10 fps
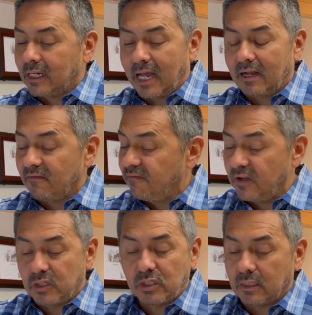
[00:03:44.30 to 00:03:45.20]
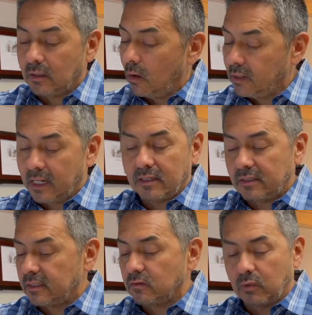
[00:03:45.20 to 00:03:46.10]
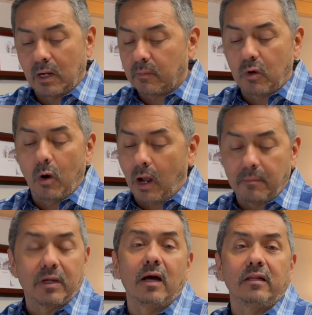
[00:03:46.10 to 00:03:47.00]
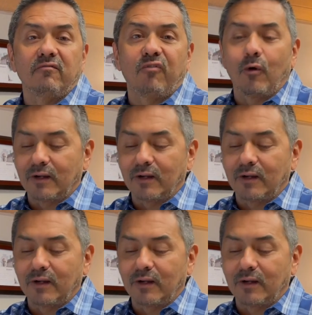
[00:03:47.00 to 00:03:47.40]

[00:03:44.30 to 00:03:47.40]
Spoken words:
kind of vision, okay, this is what I'm gunning for.